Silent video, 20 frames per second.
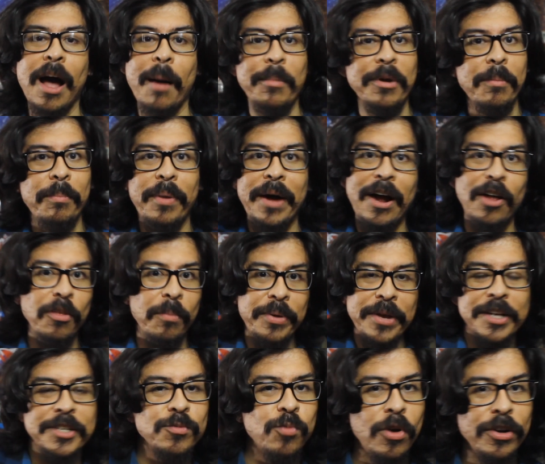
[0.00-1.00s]
I'm going to buy all the
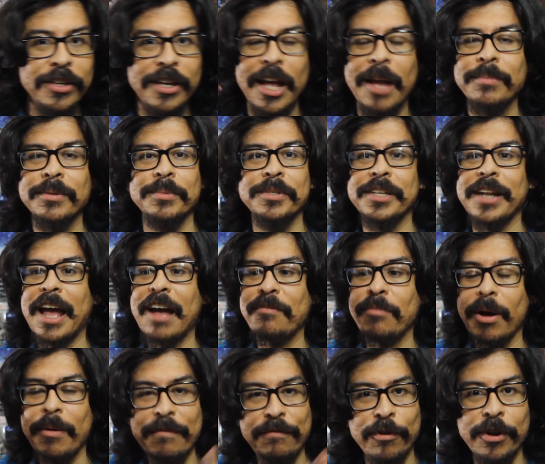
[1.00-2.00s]
PS1 games. I'm just going to
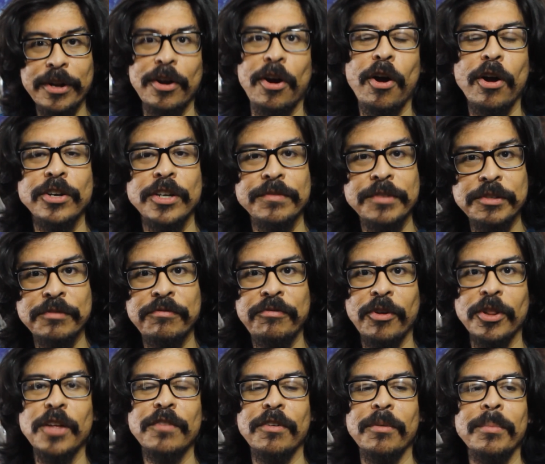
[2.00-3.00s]
have my freaking hard drive just
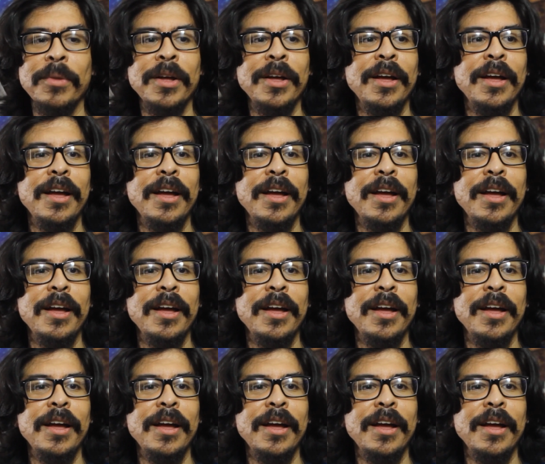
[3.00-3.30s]
full of them.